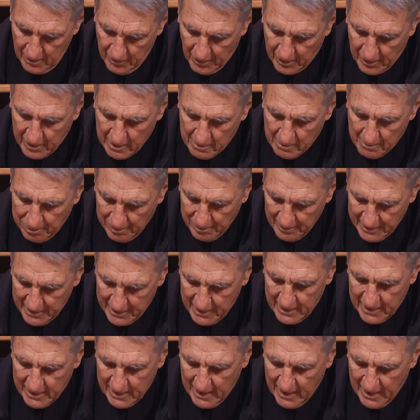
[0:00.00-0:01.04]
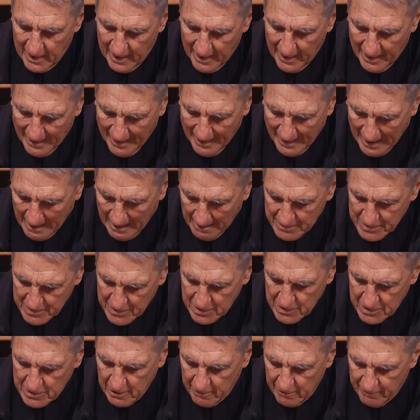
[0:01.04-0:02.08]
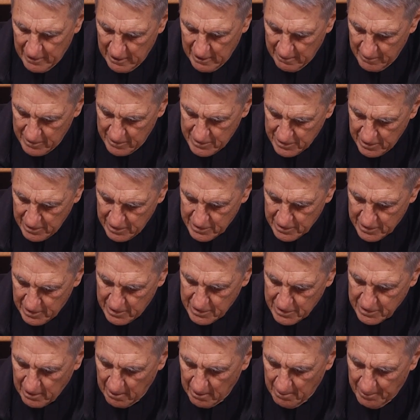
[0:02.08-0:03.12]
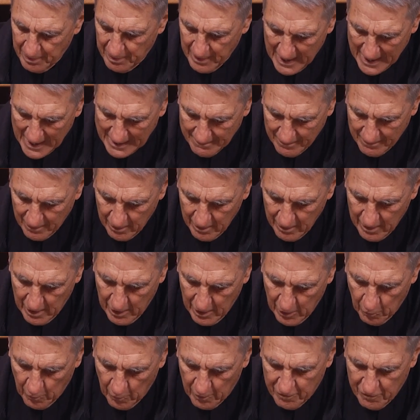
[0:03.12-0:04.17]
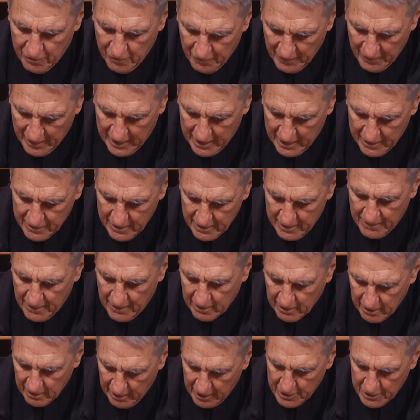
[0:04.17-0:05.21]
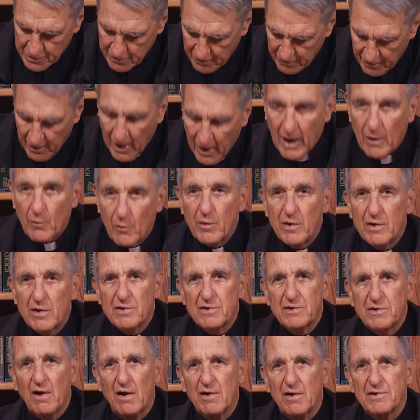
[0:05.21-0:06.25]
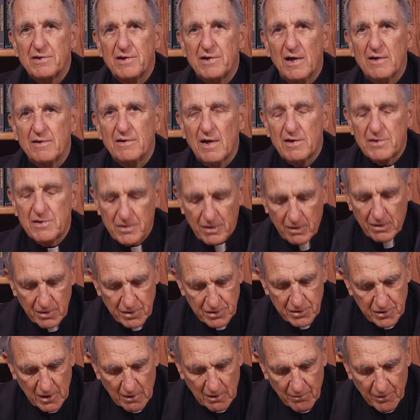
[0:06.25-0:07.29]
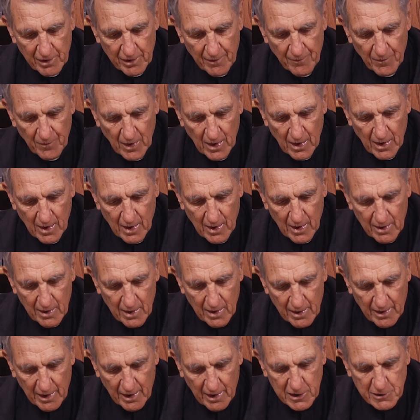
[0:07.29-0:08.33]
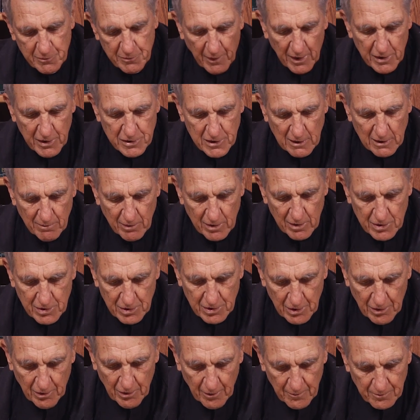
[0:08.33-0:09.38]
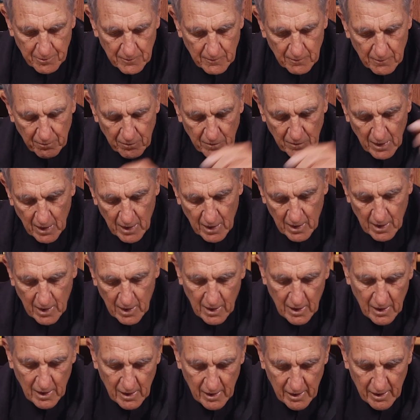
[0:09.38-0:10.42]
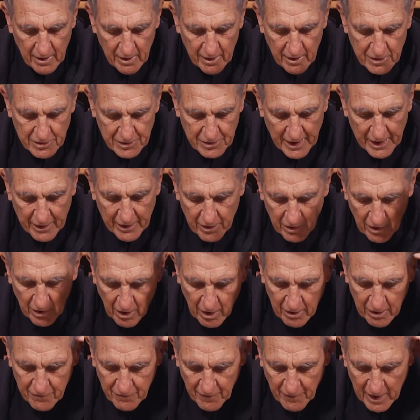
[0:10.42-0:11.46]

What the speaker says: the complete absence of images is compatible with faith in the incarnation of God. We discussed that. That's a good summary. Next page, number 2. Sacred art